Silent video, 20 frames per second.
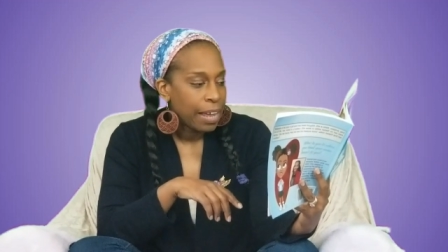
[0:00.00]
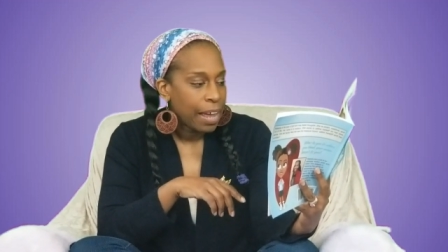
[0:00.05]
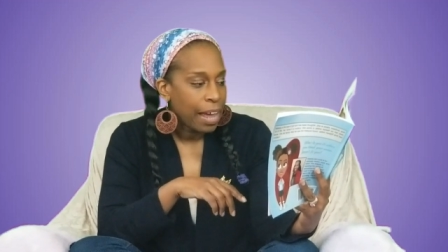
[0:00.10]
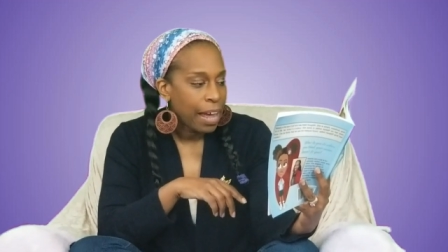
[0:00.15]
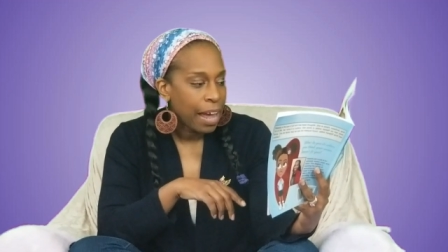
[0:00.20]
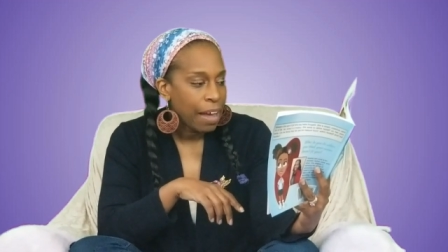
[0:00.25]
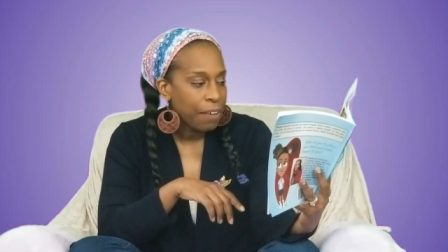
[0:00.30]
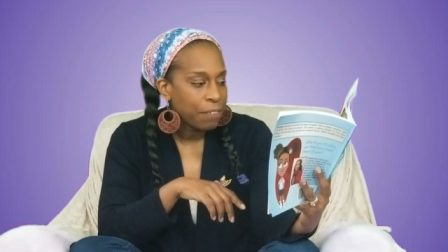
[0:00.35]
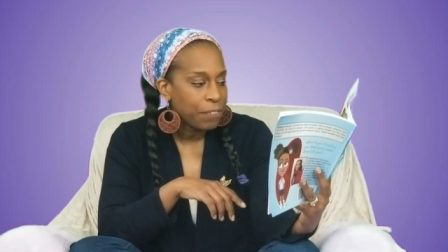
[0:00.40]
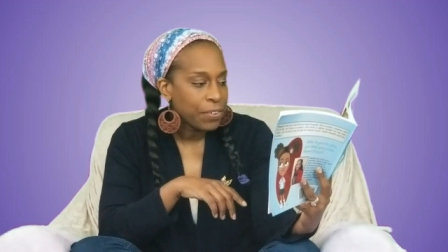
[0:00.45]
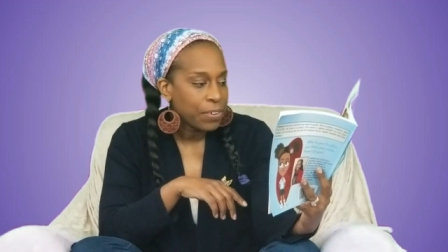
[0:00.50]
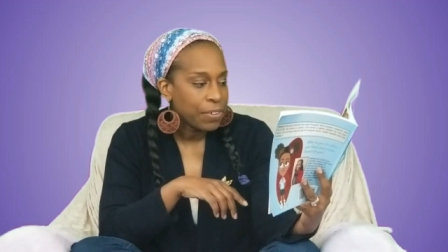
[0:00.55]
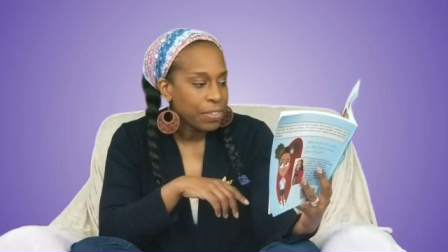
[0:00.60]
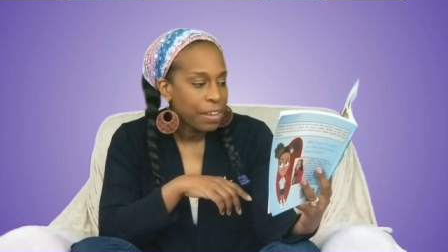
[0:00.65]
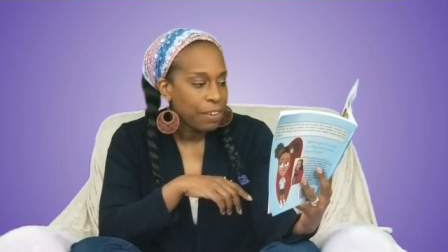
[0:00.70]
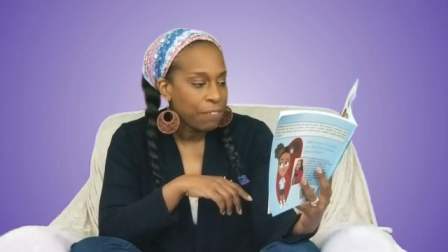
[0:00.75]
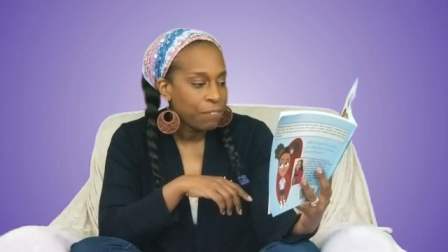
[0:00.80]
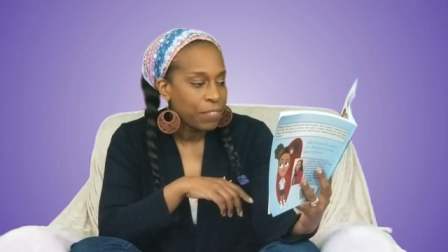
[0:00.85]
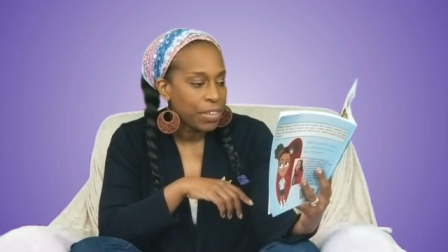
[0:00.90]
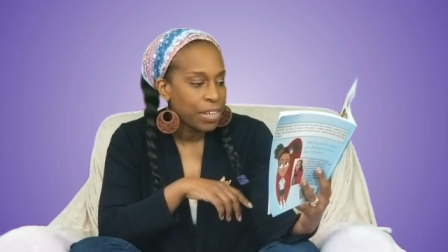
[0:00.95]
After
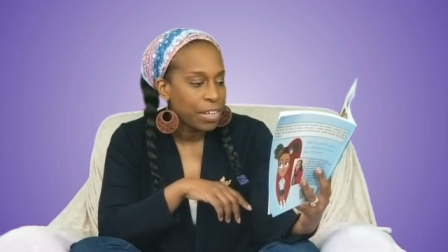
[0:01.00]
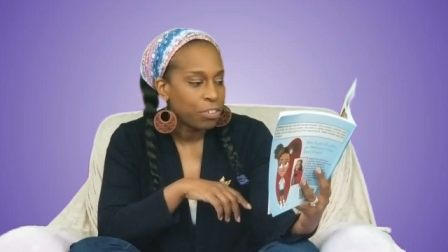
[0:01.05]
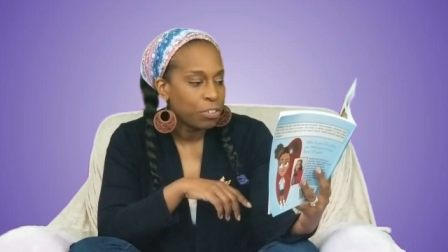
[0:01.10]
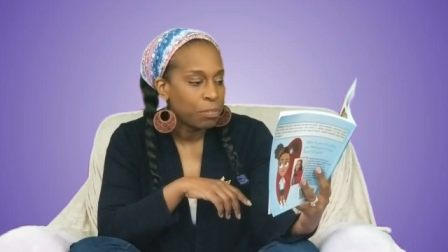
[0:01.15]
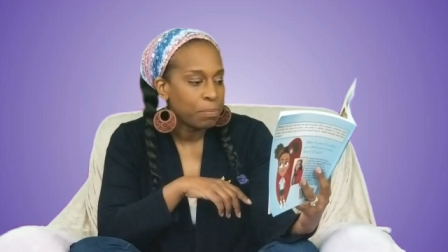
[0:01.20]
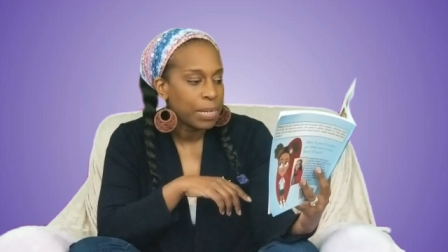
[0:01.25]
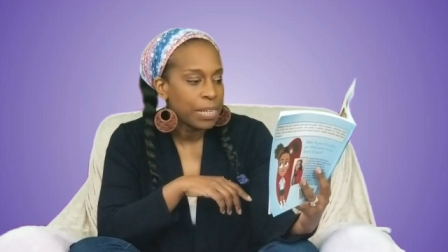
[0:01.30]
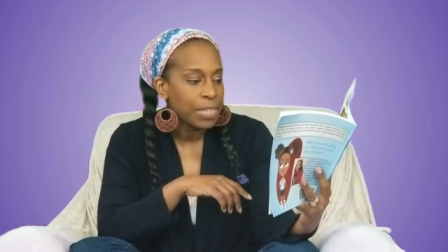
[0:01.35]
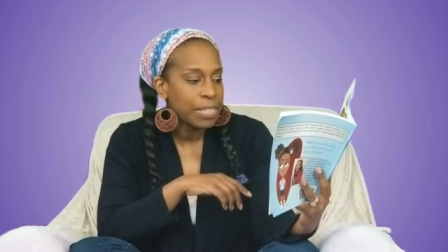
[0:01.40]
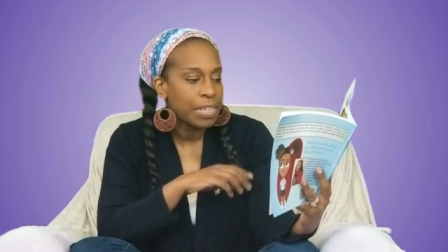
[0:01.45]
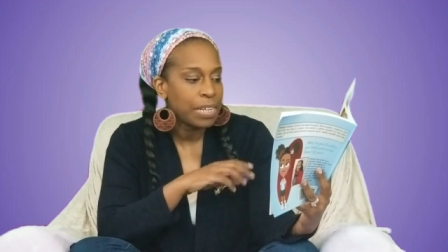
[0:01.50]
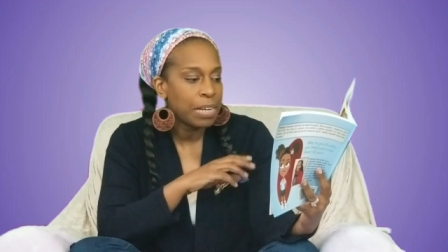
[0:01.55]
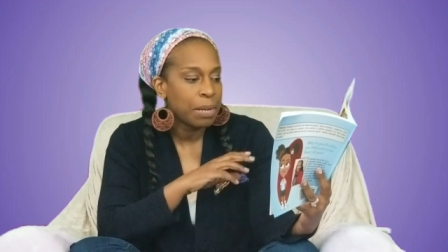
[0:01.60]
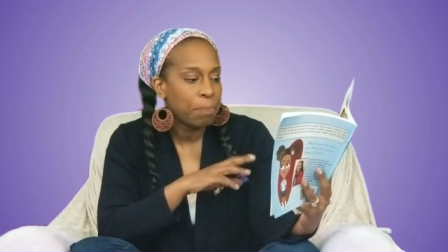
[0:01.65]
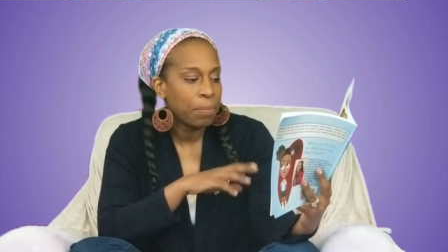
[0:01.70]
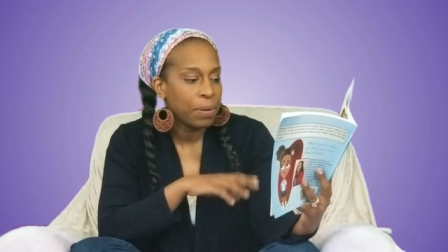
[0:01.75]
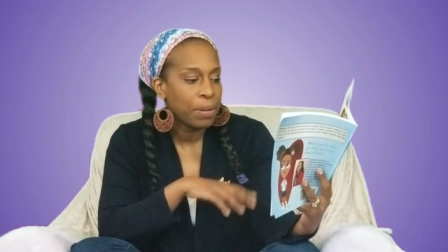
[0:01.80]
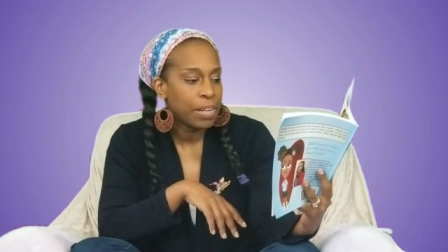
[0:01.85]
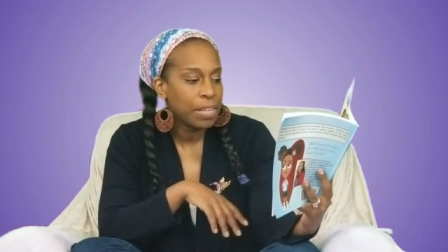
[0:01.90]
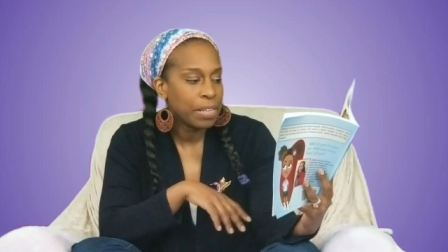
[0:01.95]
they finished mixing and
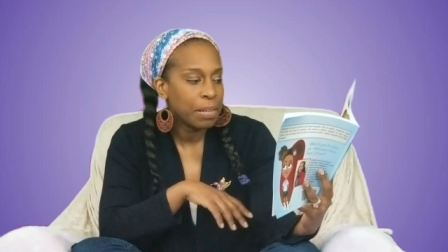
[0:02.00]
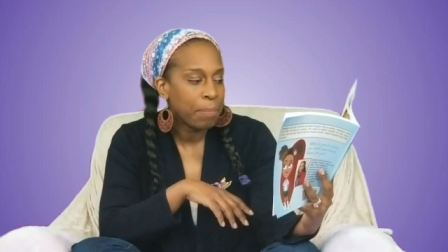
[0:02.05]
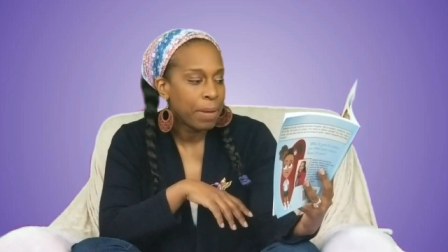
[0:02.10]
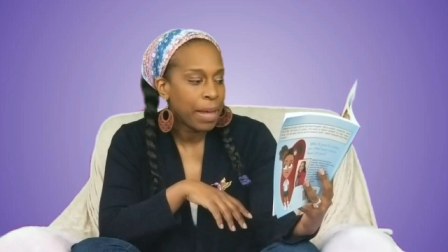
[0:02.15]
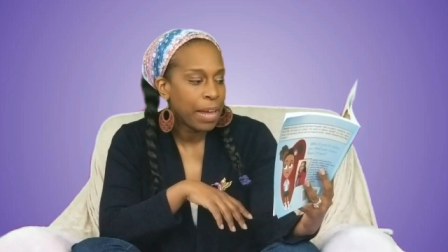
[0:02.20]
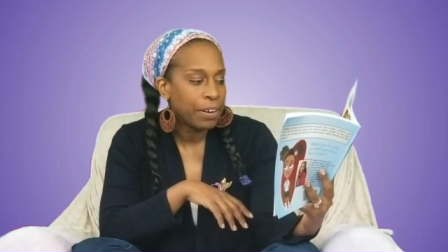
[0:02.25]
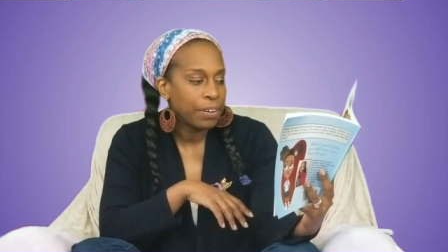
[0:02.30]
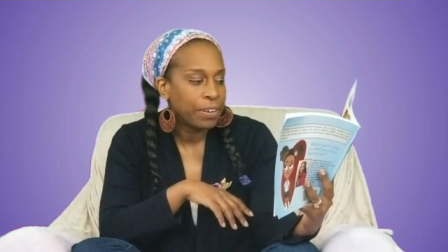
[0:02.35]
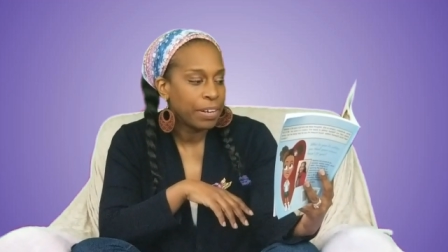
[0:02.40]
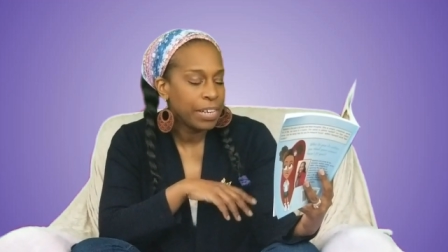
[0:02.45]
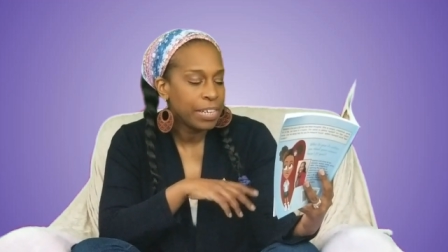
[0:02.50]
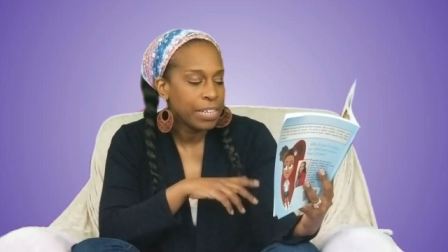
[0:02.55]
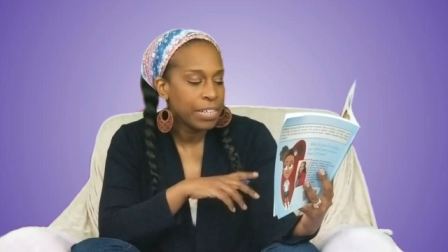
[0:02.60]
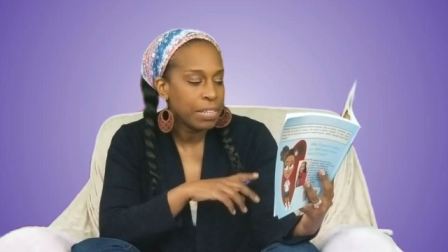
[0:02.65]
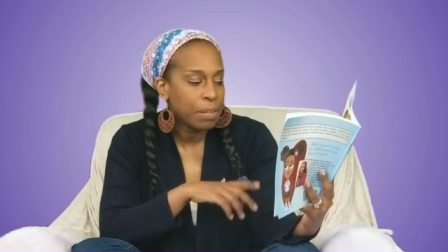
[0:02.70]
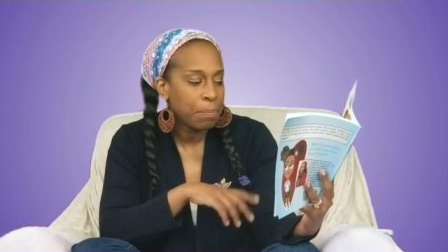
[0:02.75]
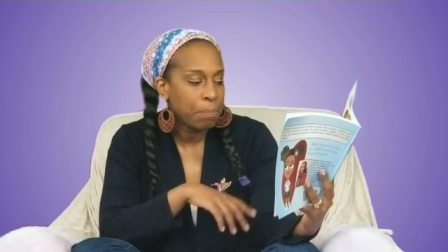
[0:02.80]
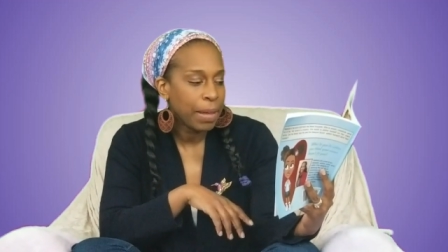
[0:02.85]
putting the batter into the